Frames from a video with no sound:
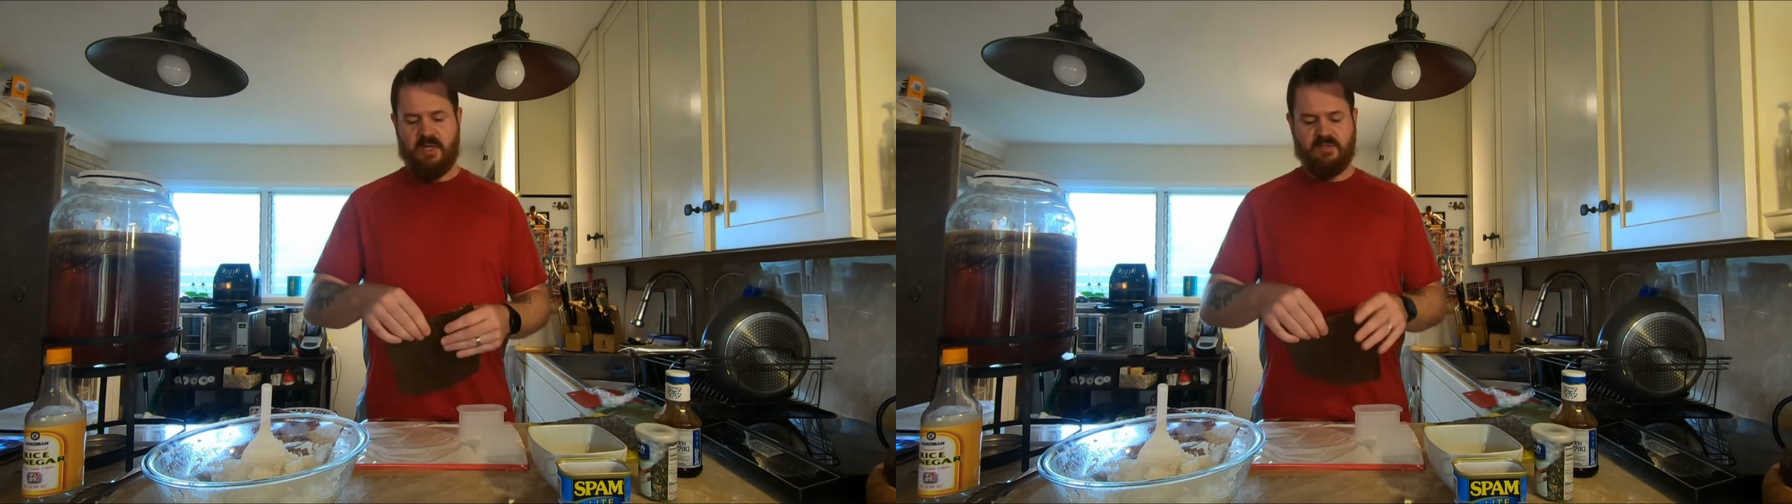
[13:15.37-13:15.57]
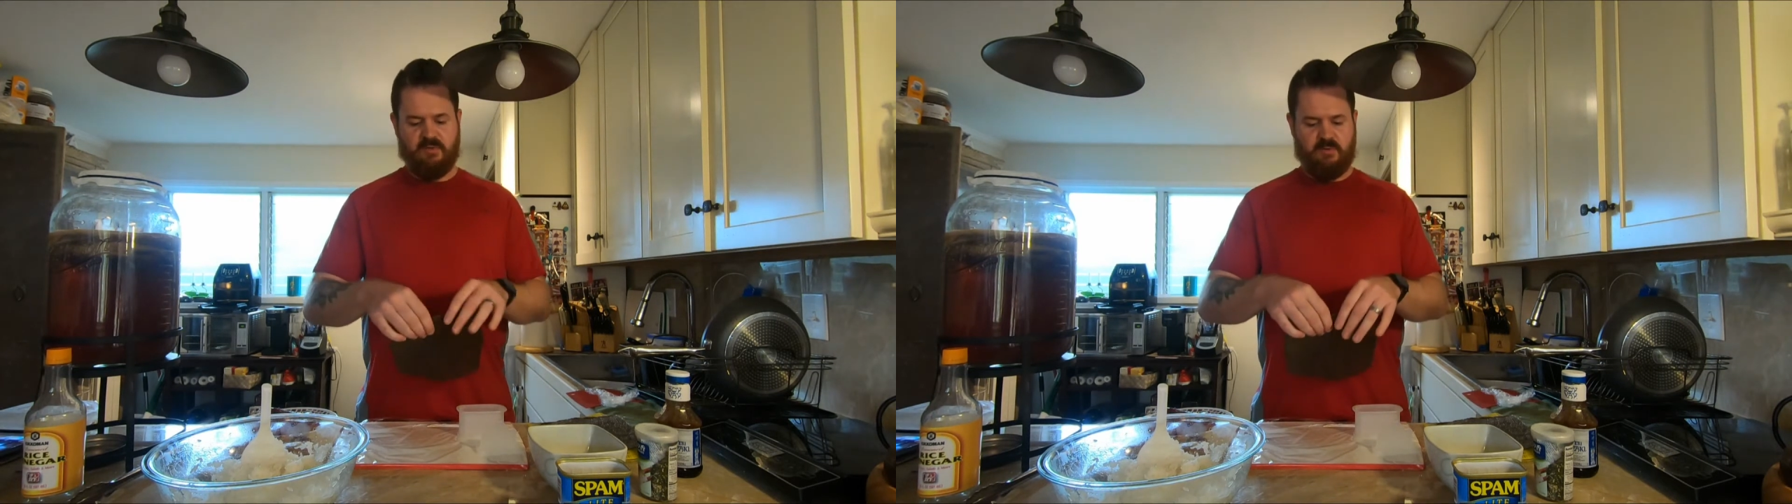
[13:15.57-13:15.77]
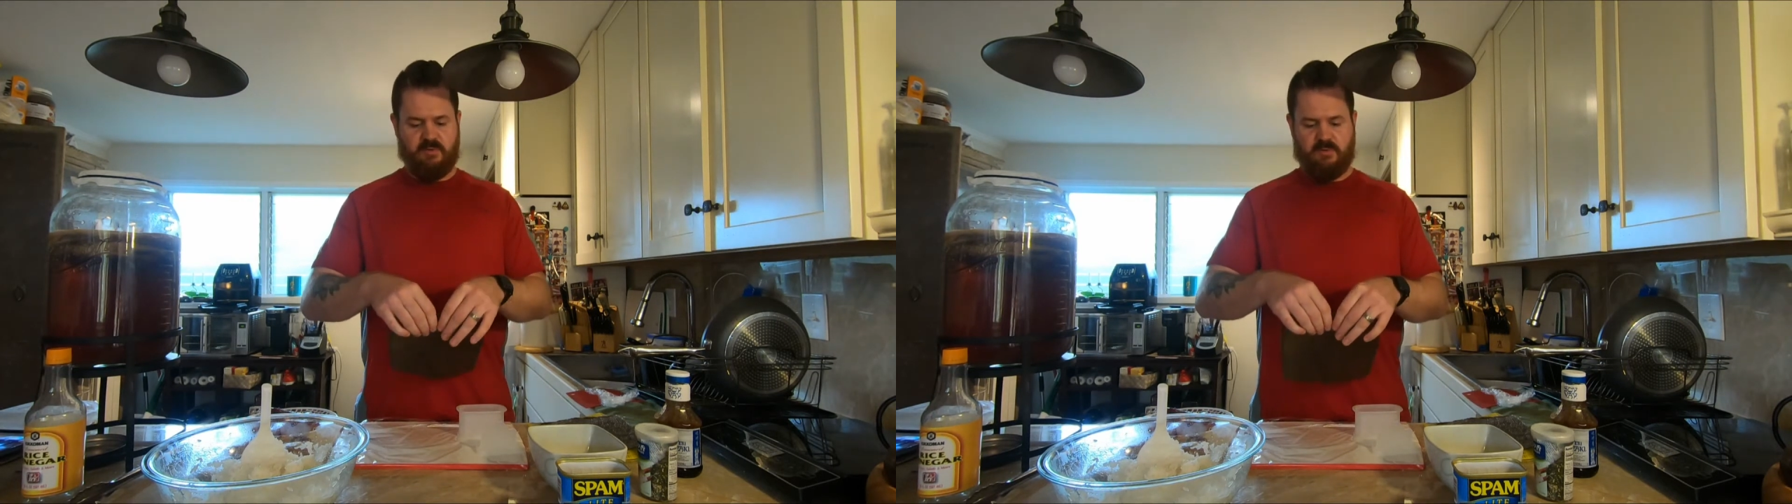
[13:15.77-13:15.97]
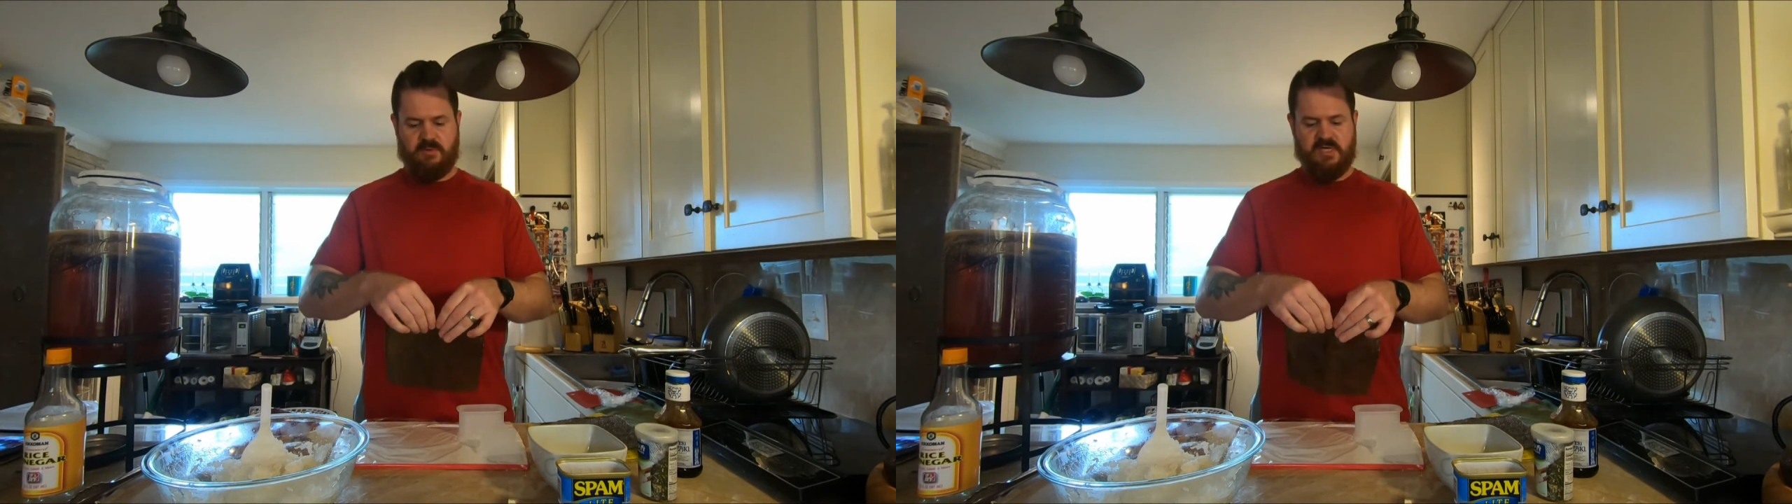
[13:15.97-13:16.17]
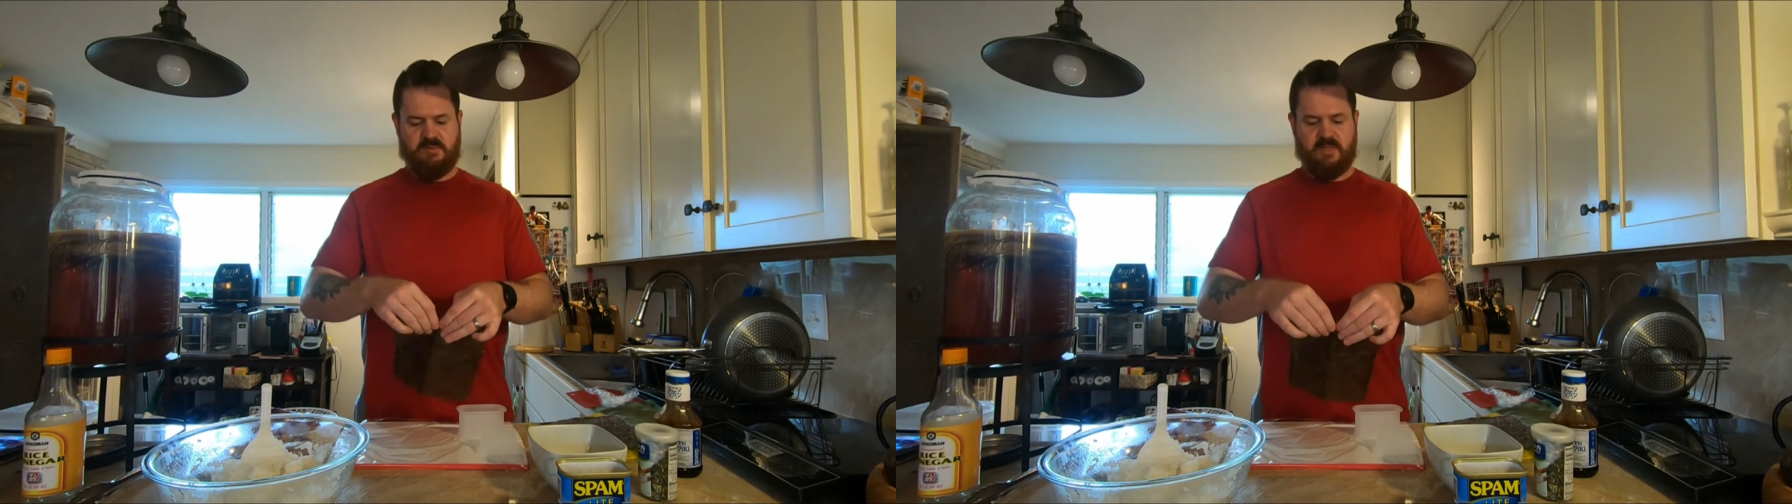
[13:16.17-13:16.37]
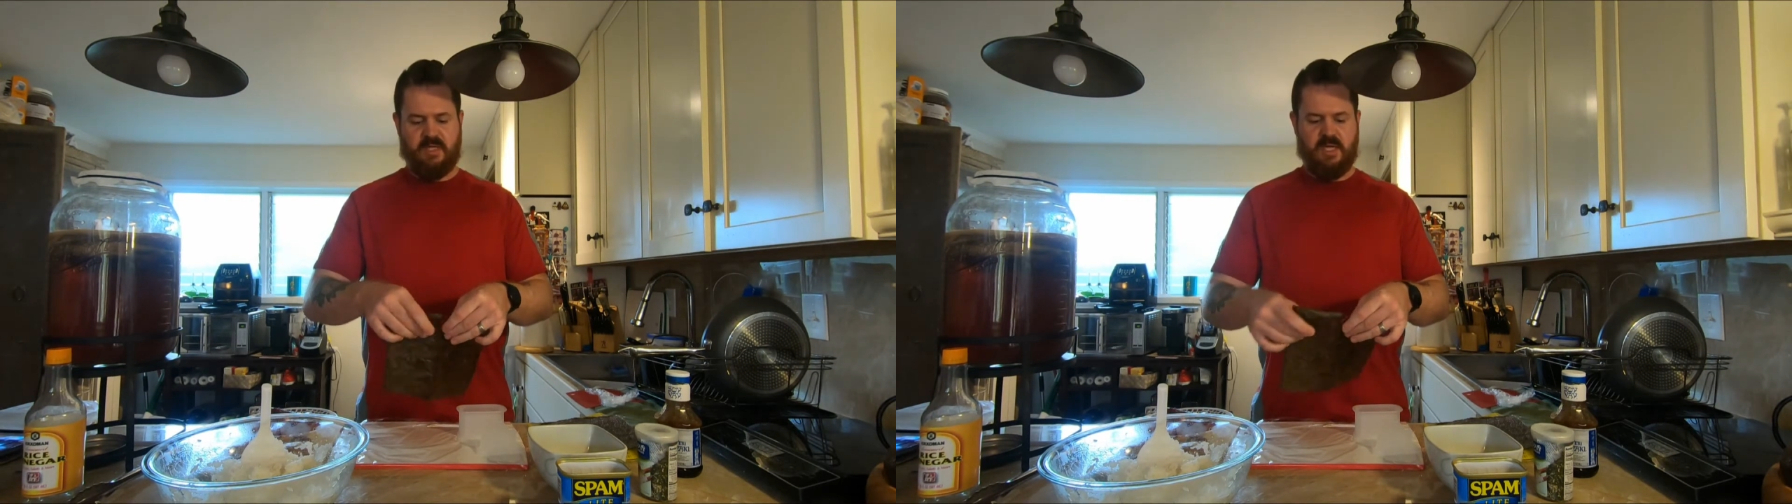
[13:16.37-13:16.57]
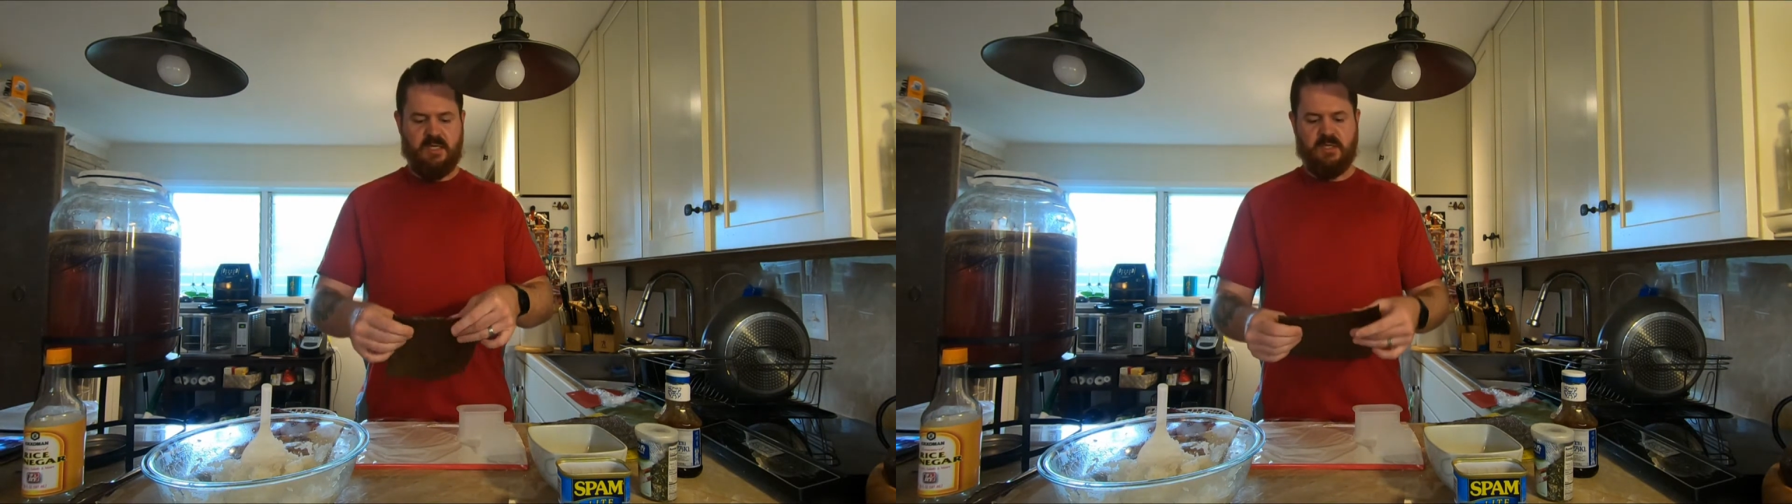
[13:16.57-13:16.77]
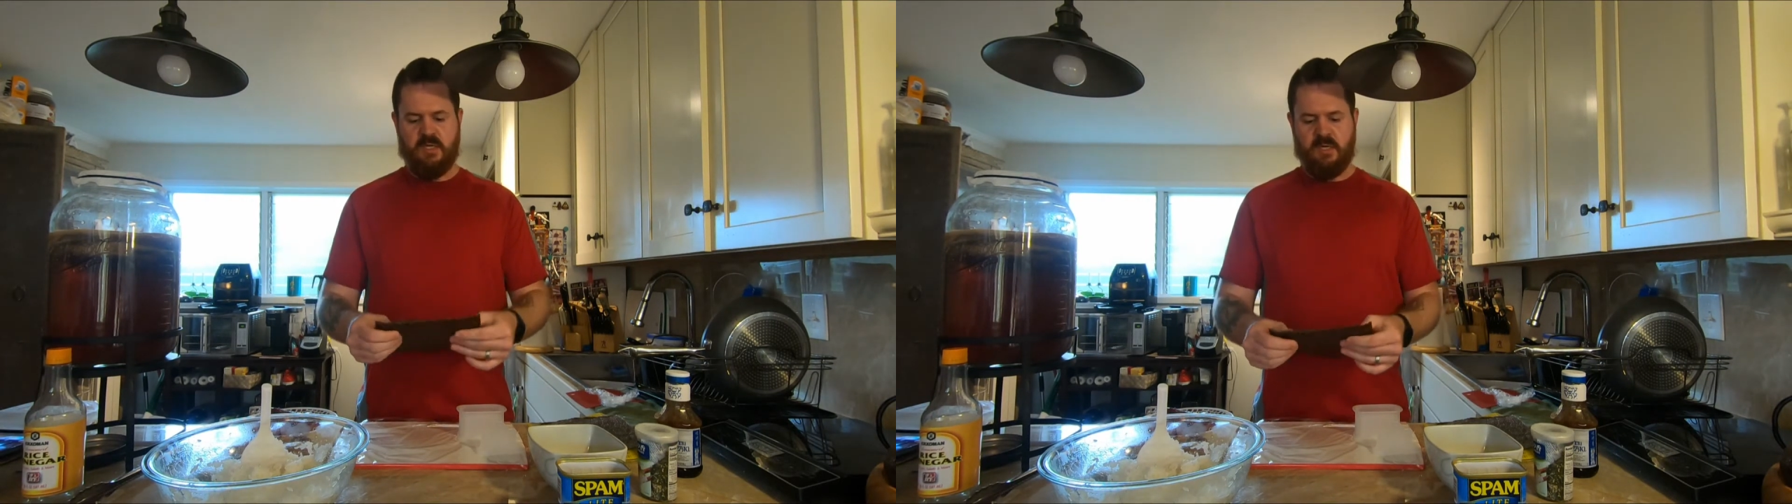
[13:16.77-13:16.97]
nice crisp clean edge.